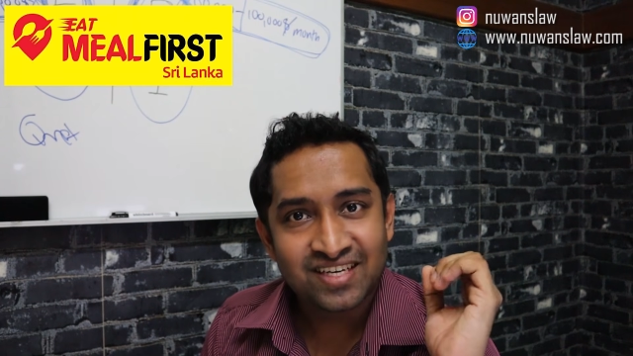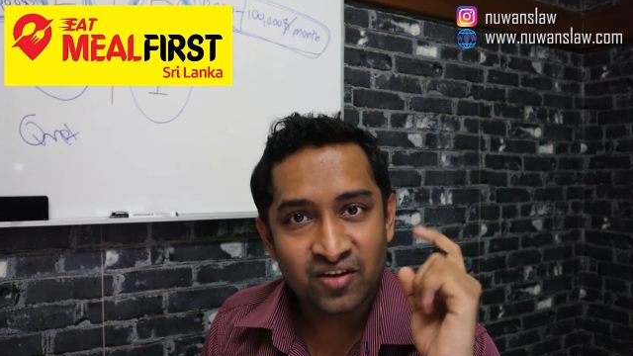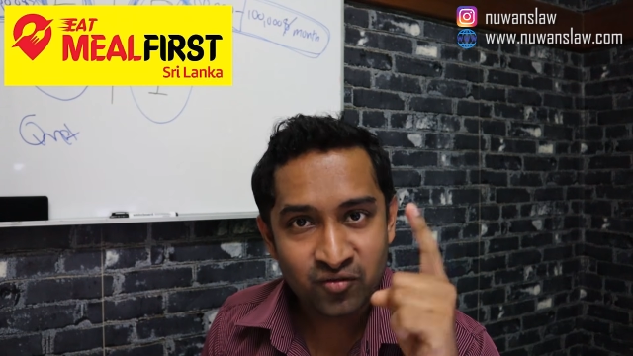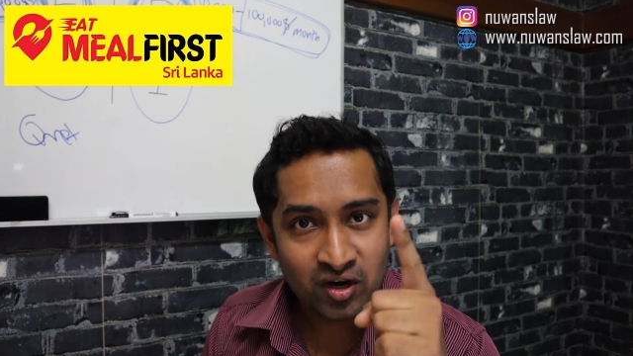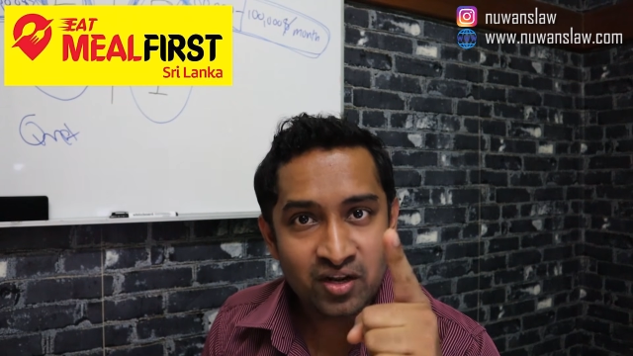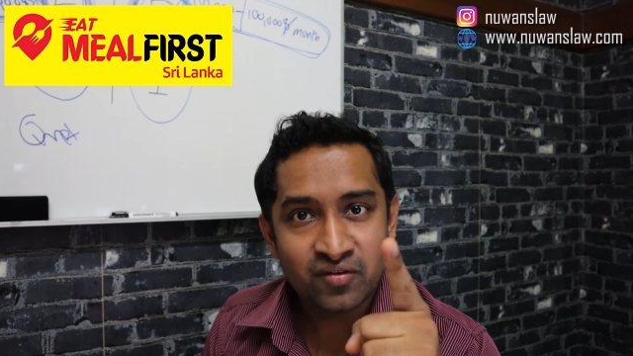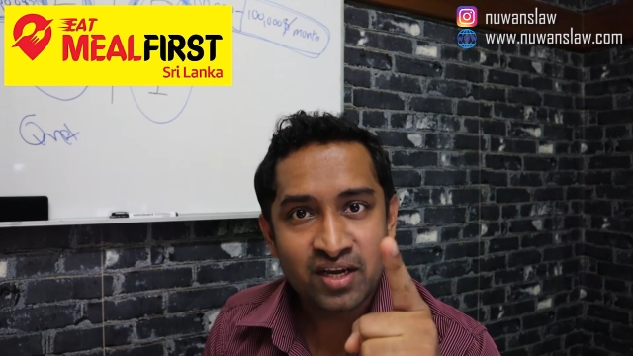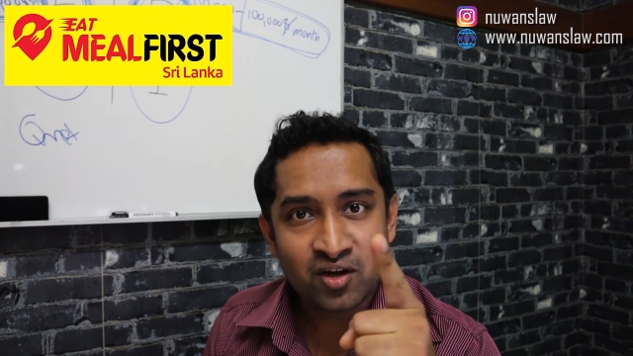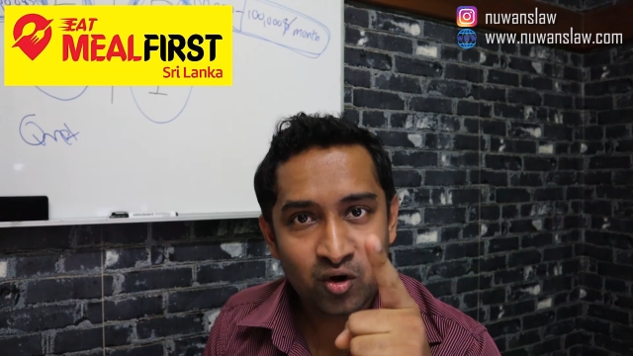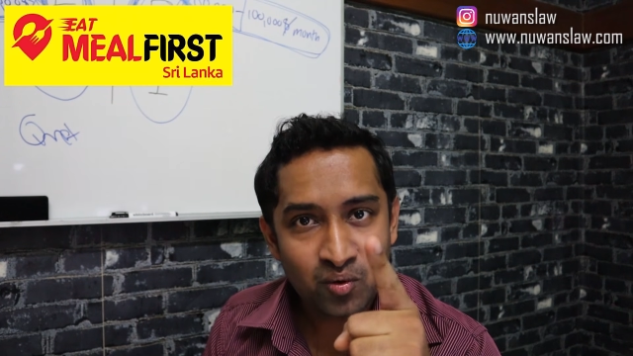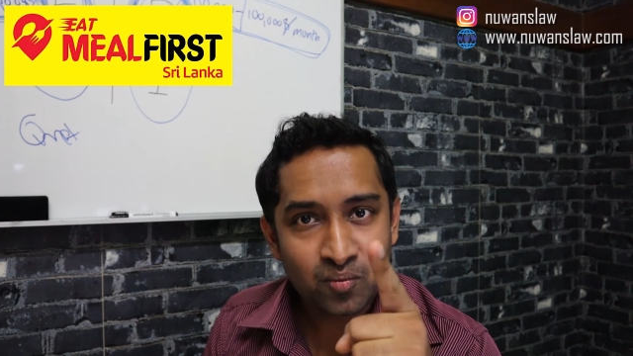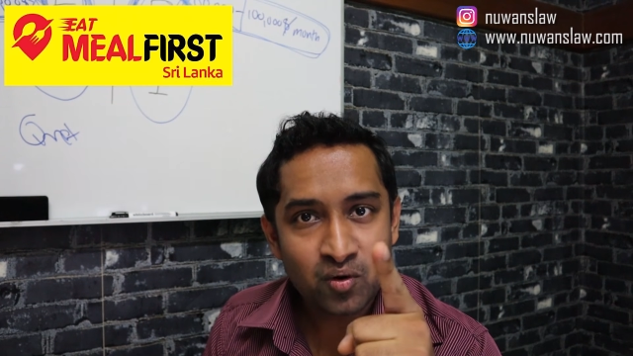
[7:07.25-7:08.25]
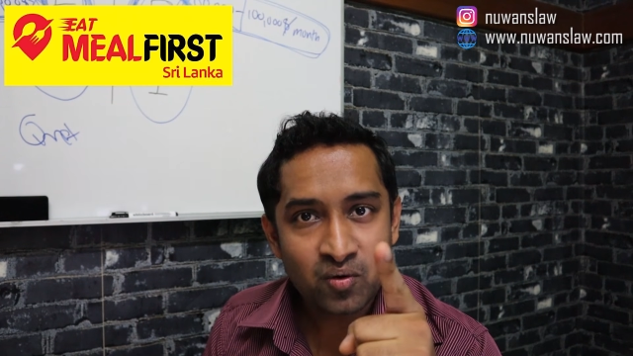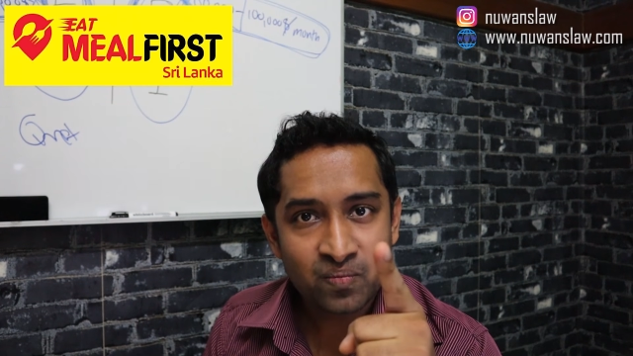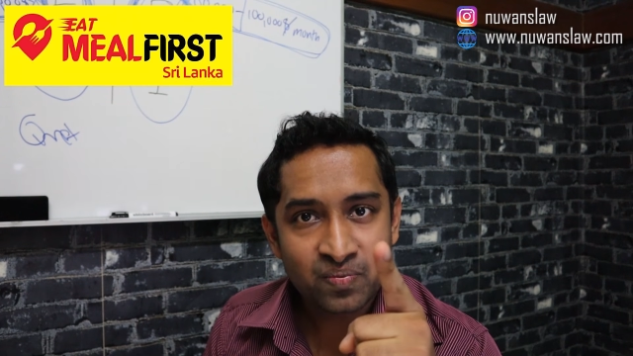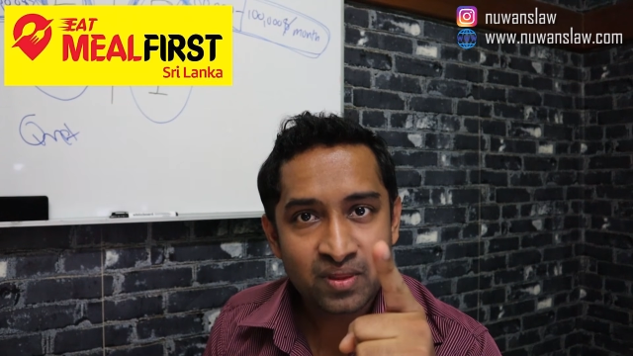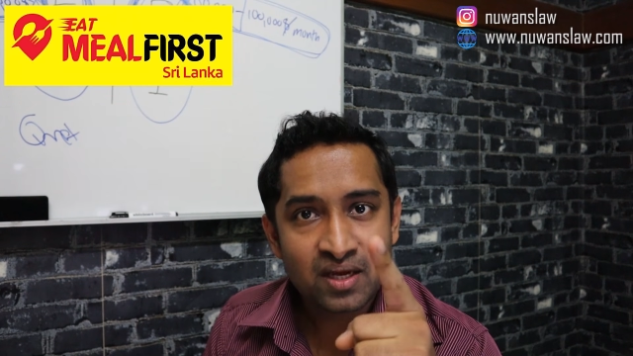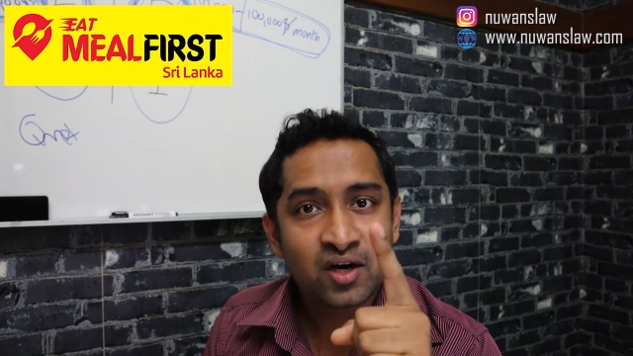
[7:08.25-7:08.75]
If you are living in Colombo,
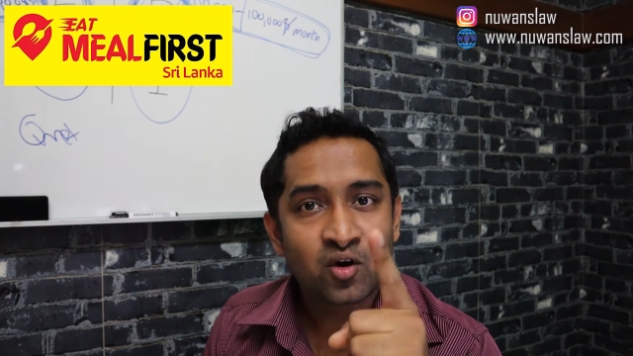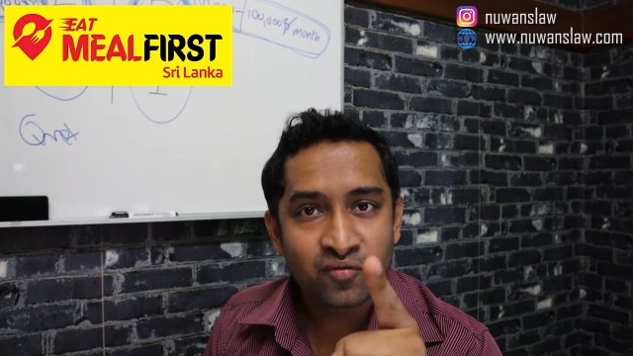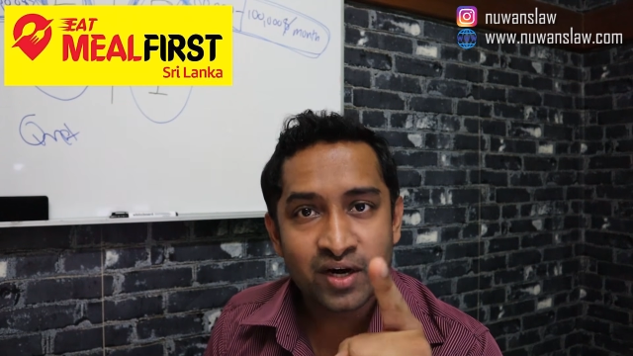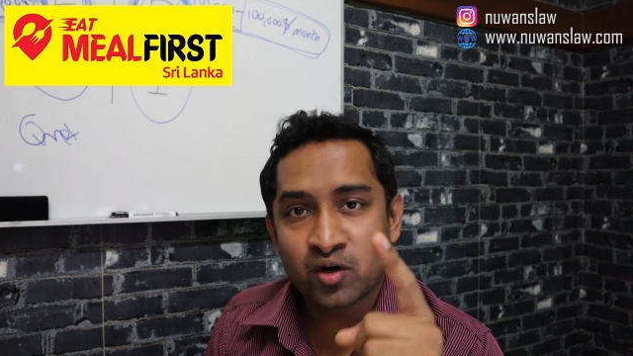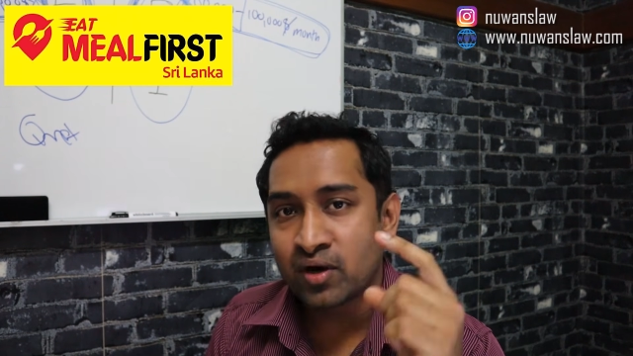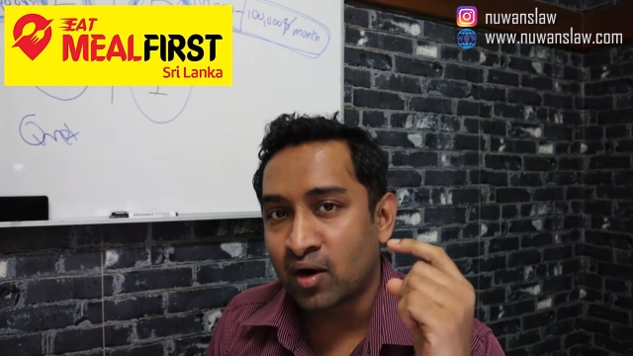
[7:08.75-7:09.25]
don't forget to